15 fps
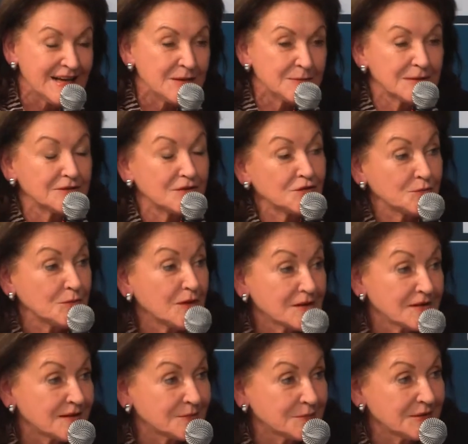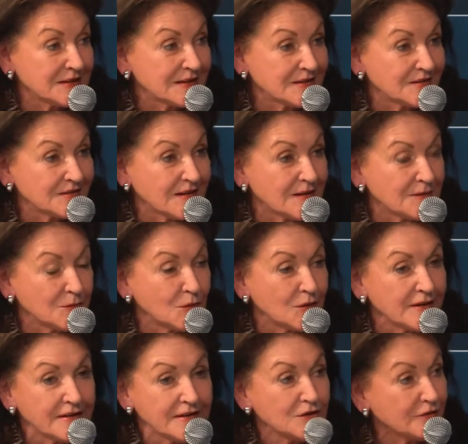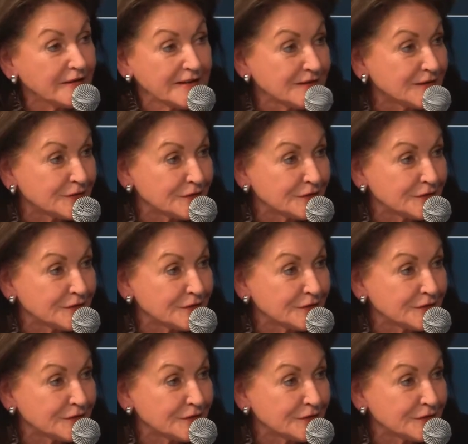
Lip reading: but the small companies are more innovative.